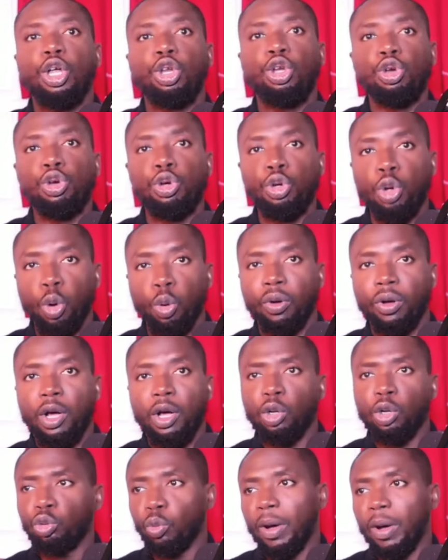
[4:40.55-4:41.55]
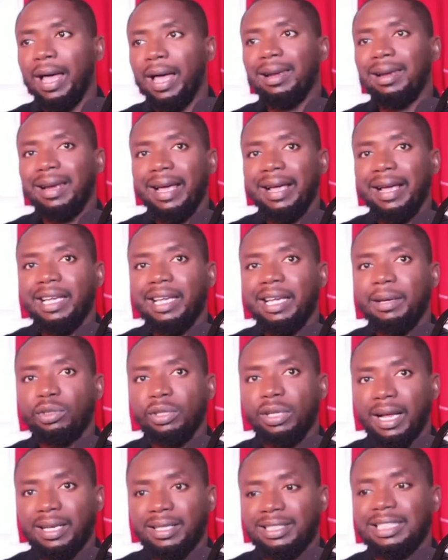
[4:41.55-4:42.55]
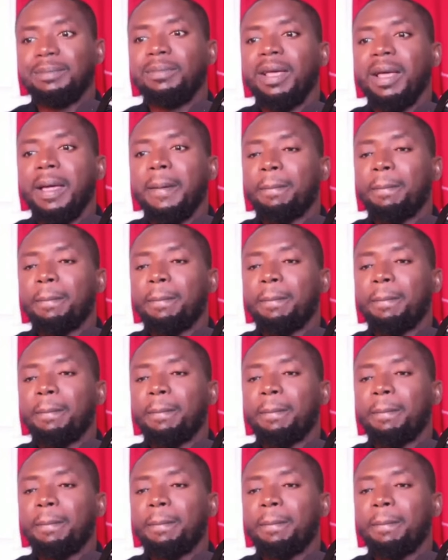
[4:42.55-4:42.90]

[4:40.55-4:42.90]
No. Do I like him in our team?